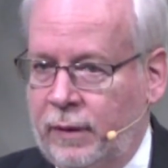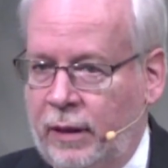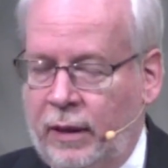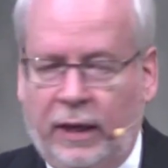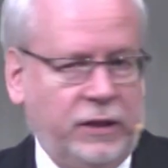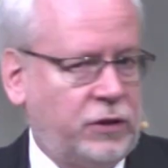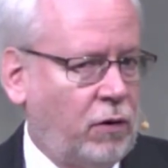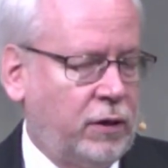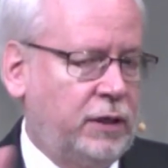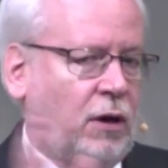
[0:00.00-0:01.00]
He's
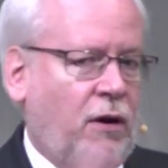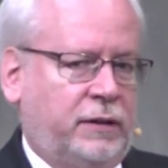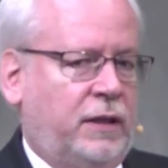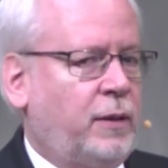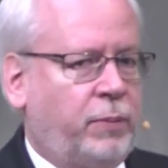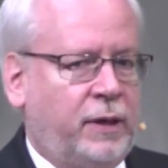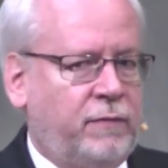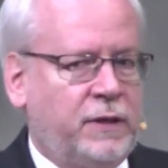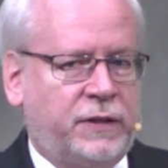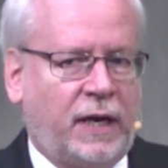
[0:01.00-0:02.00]
already talked in the
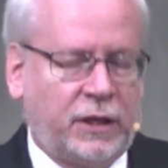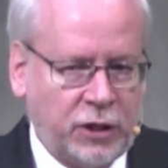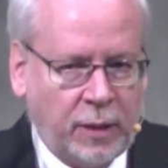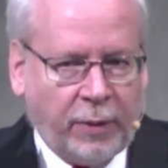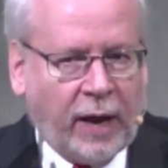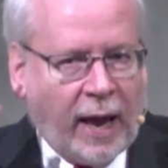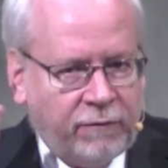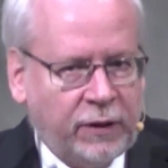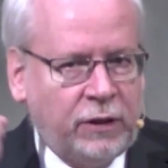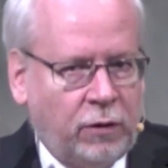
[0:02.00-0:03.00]
previous section about
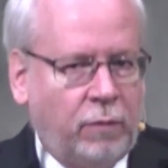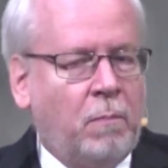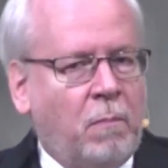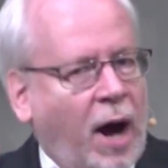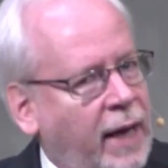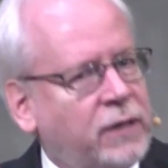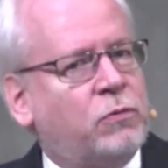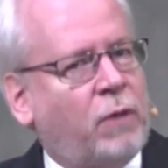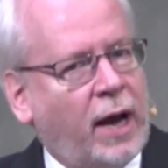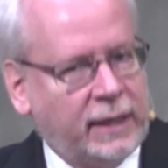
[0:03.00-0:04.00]
having your mind
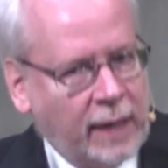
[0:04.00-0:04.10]
right,